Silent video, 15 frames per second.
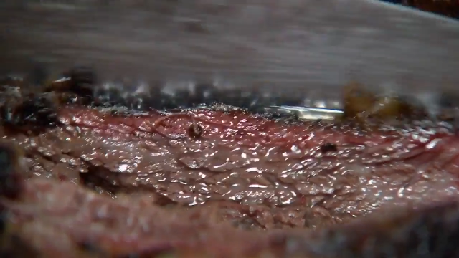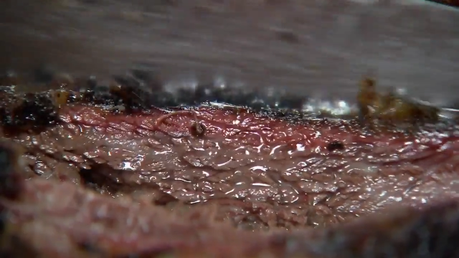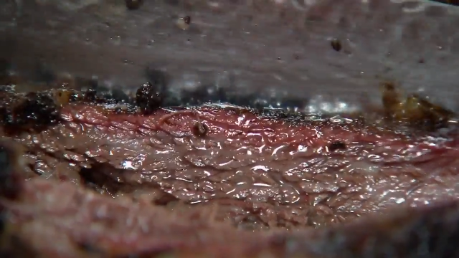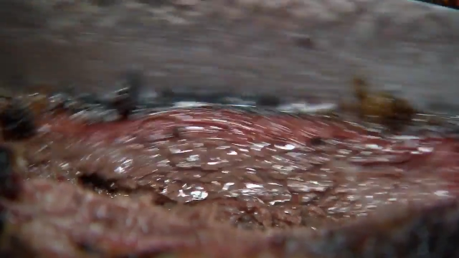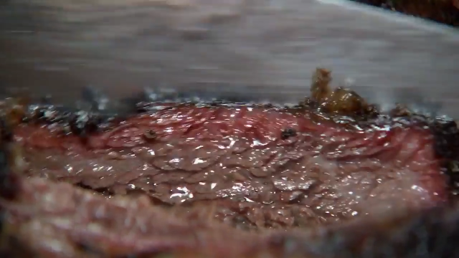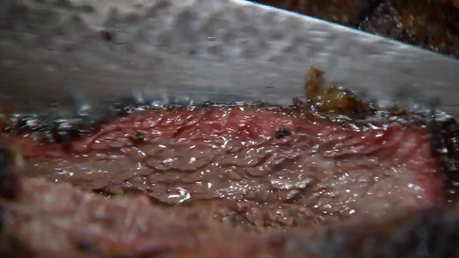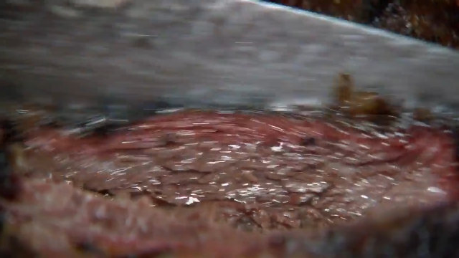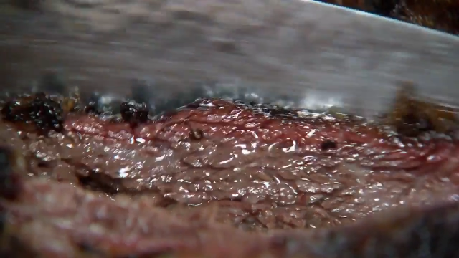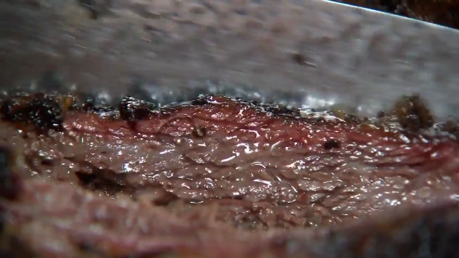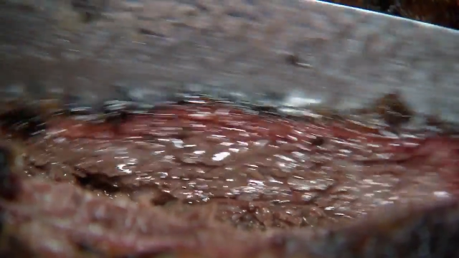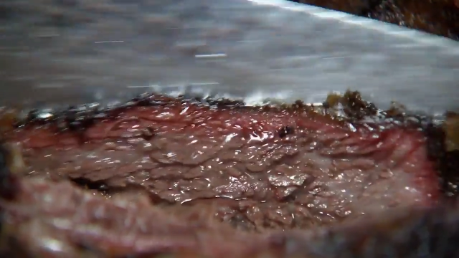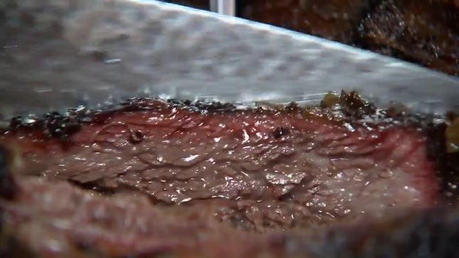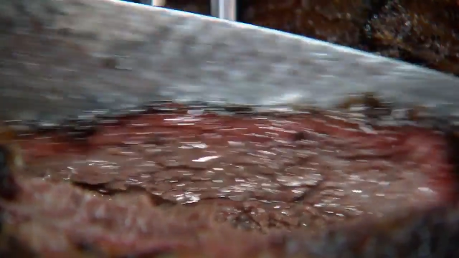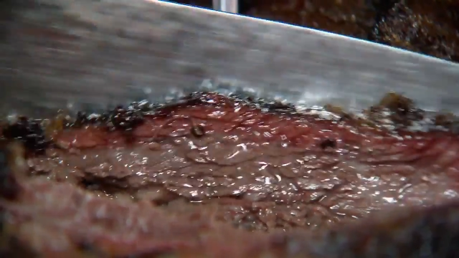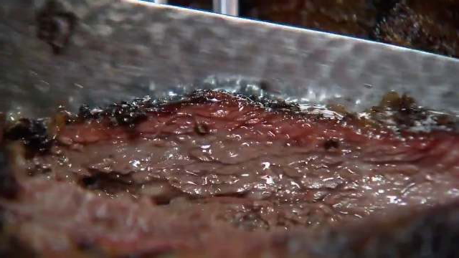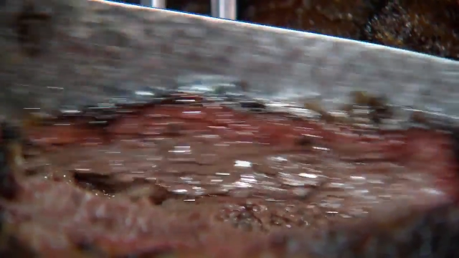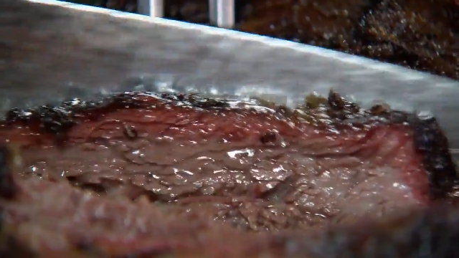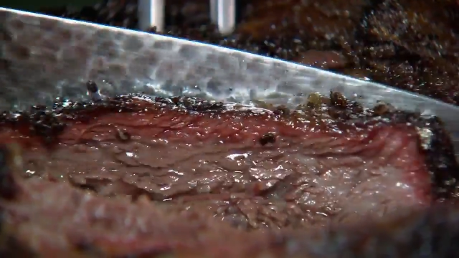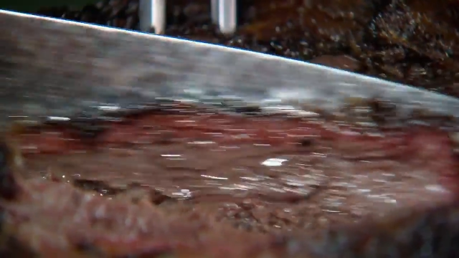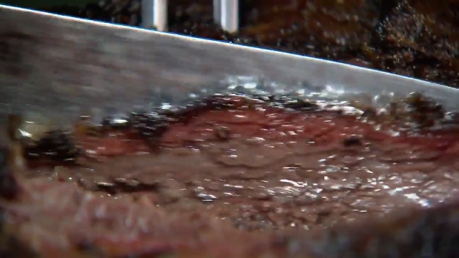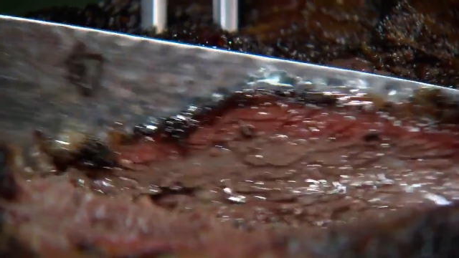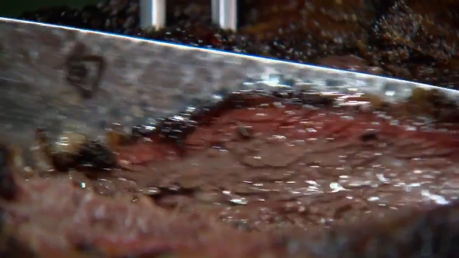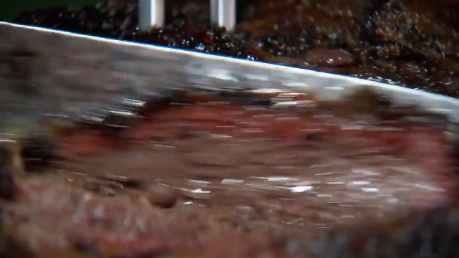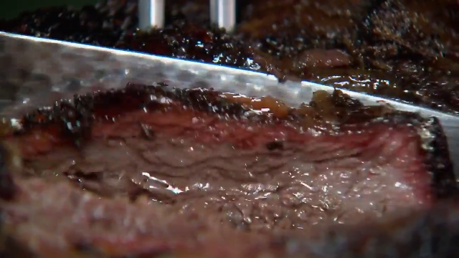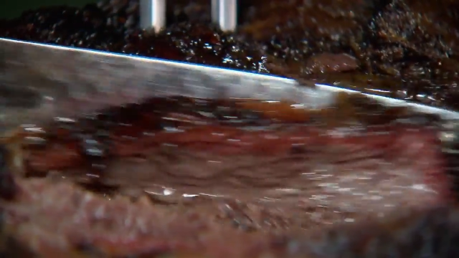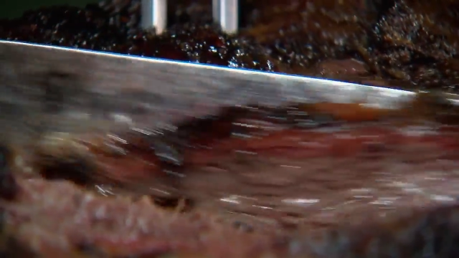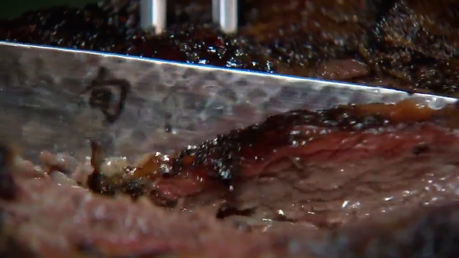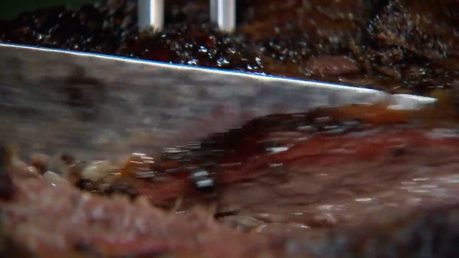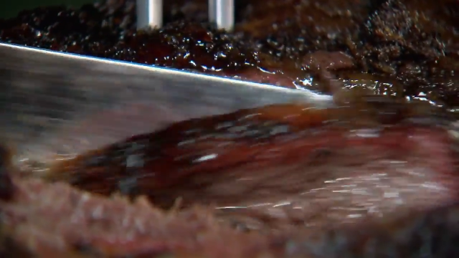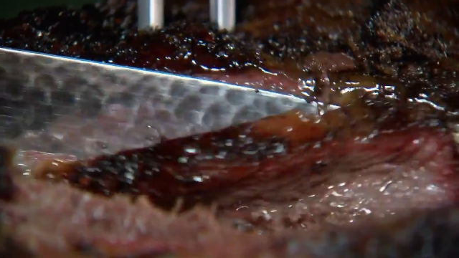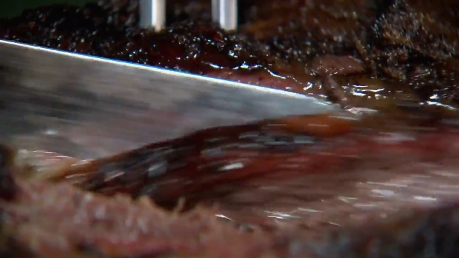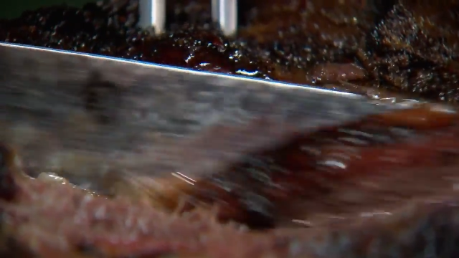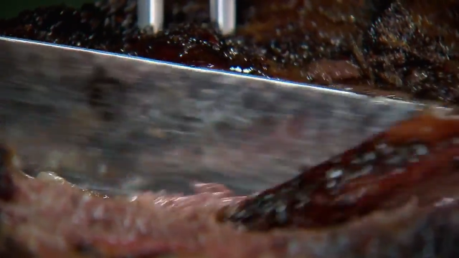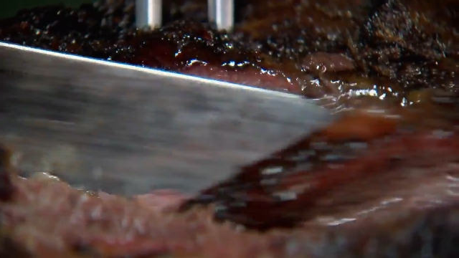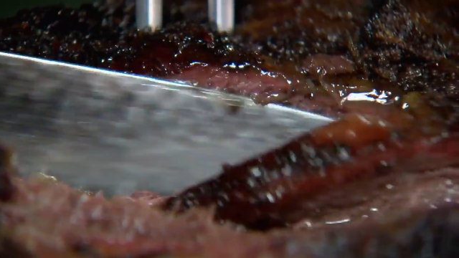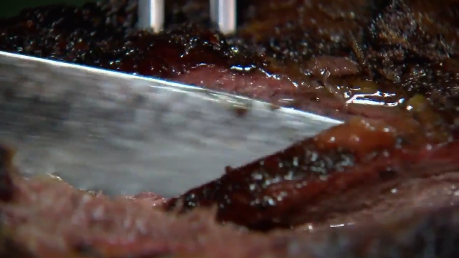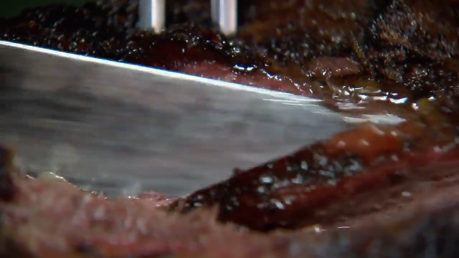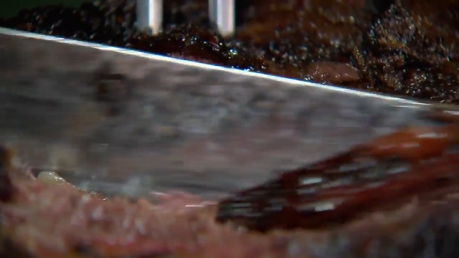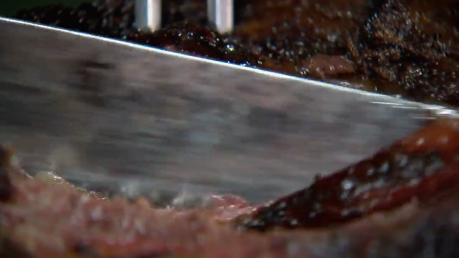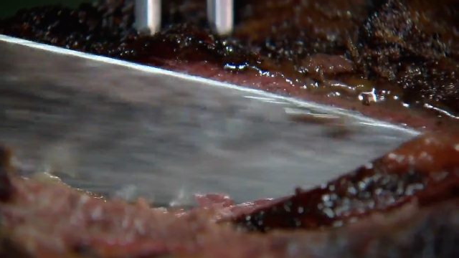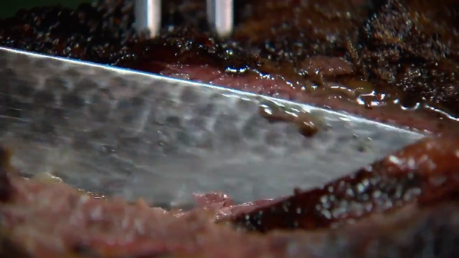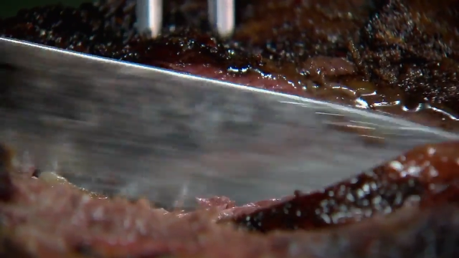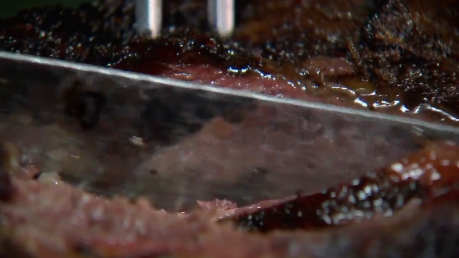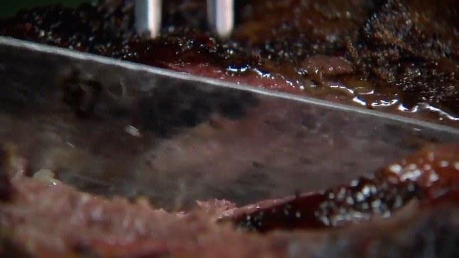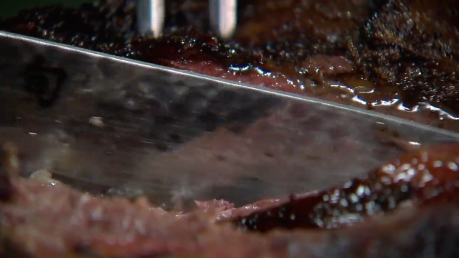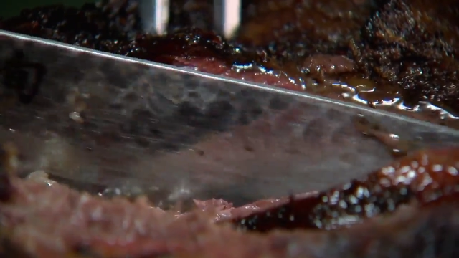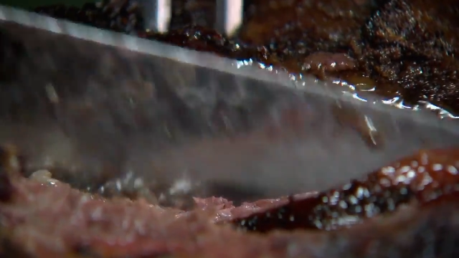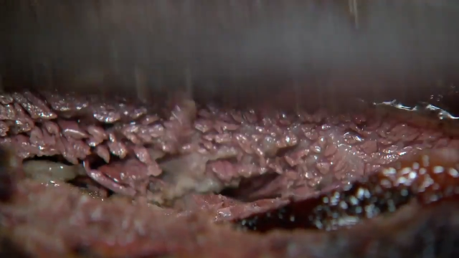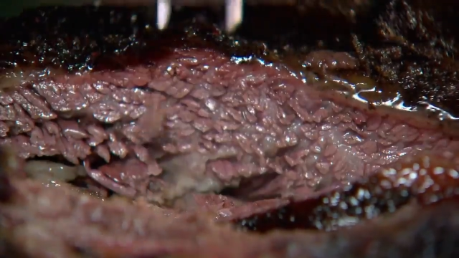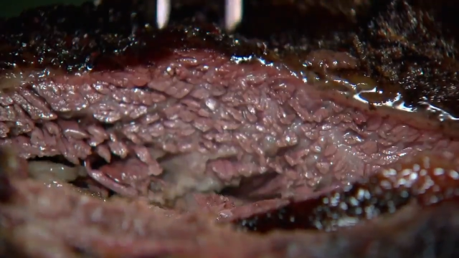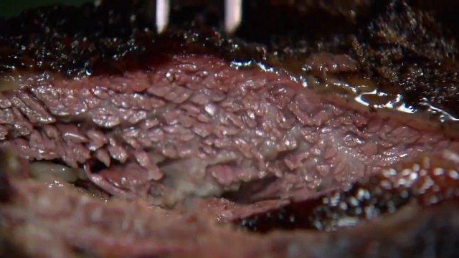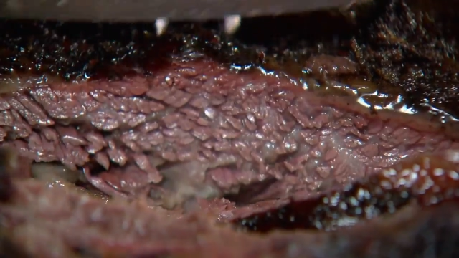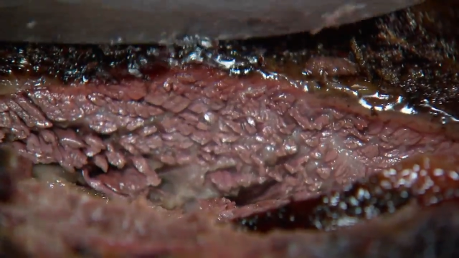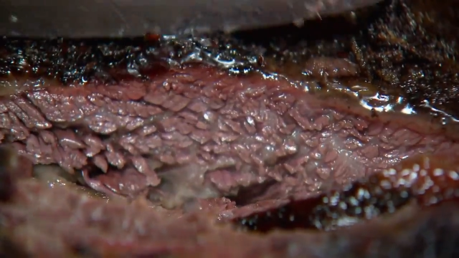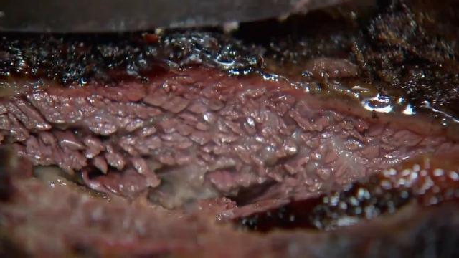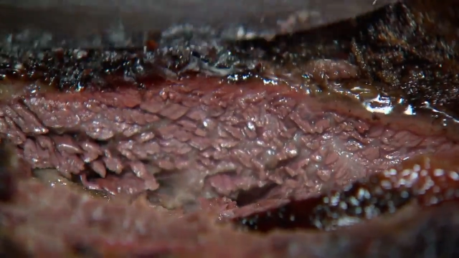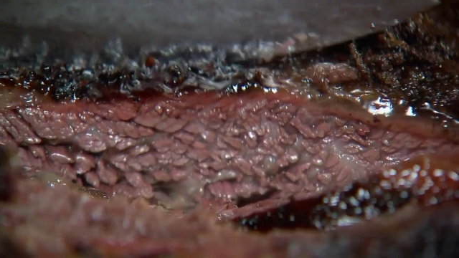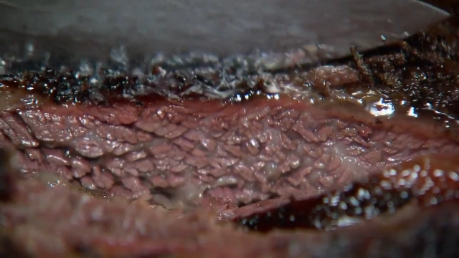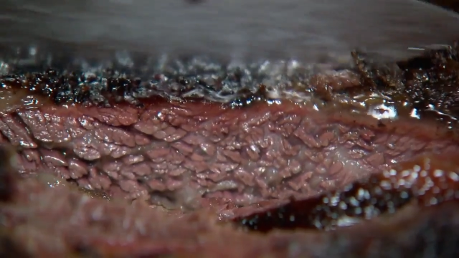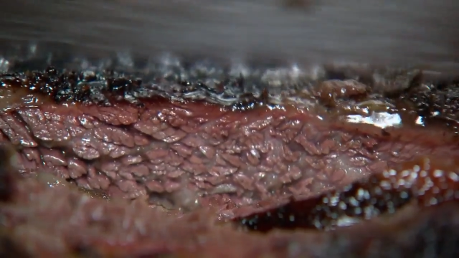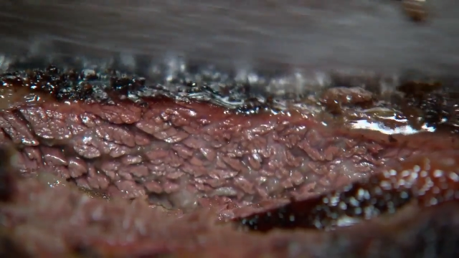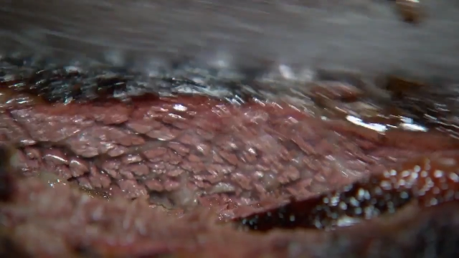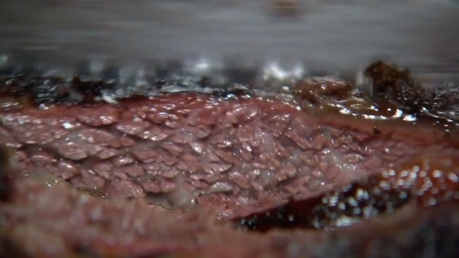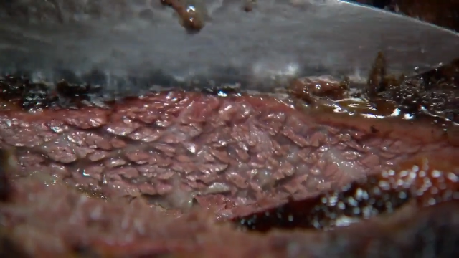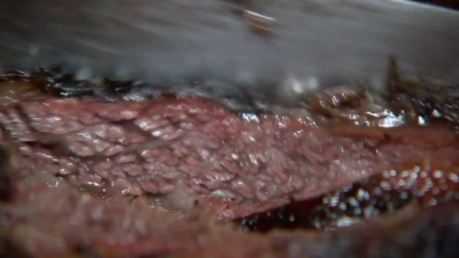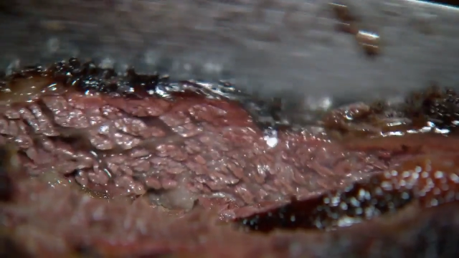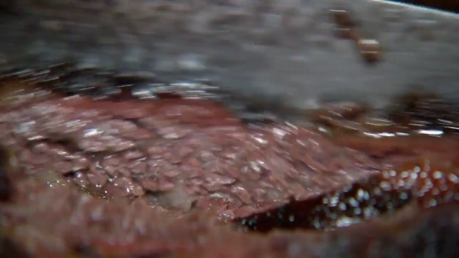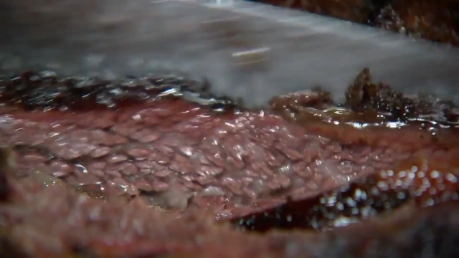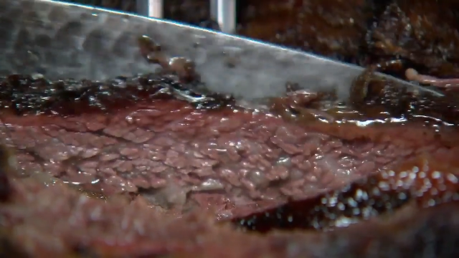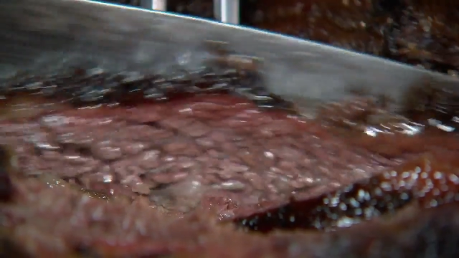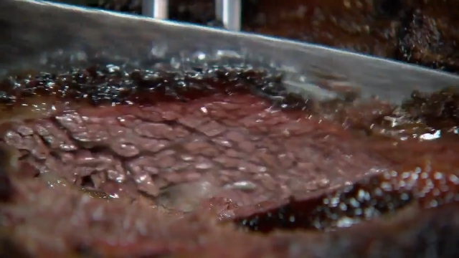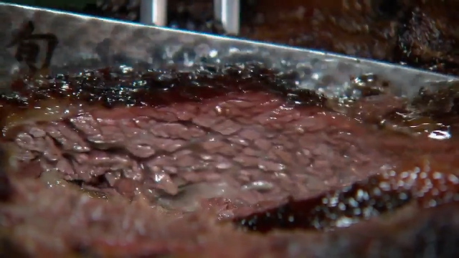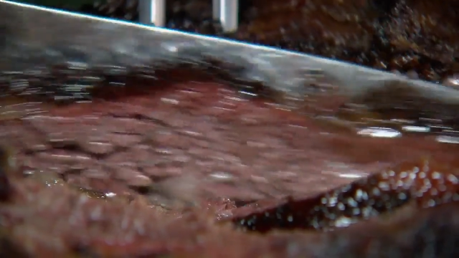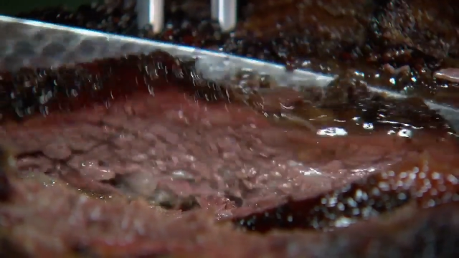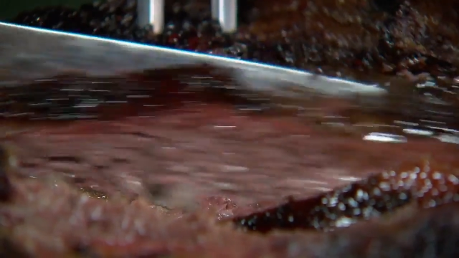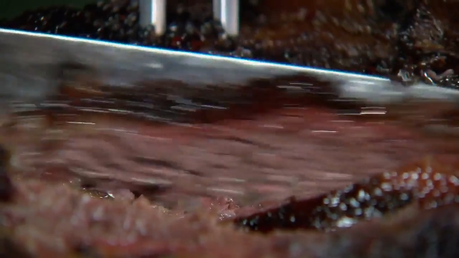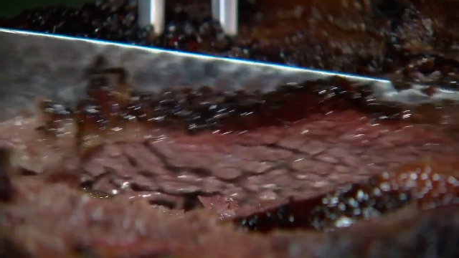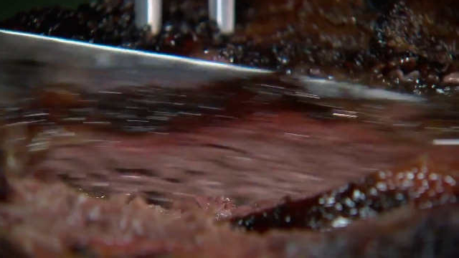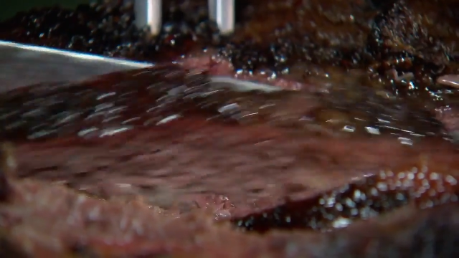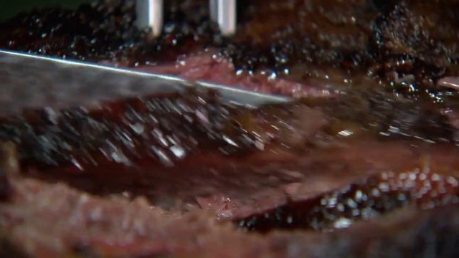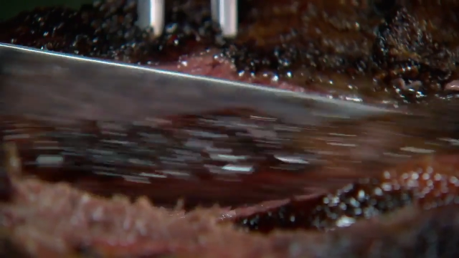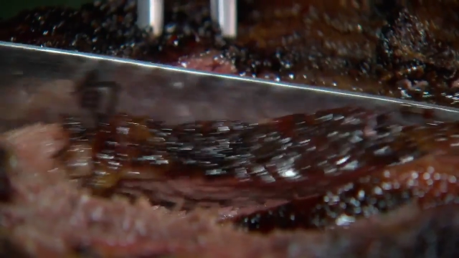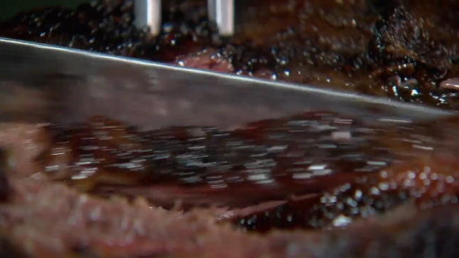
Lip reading: Nobody's mouth can be seen.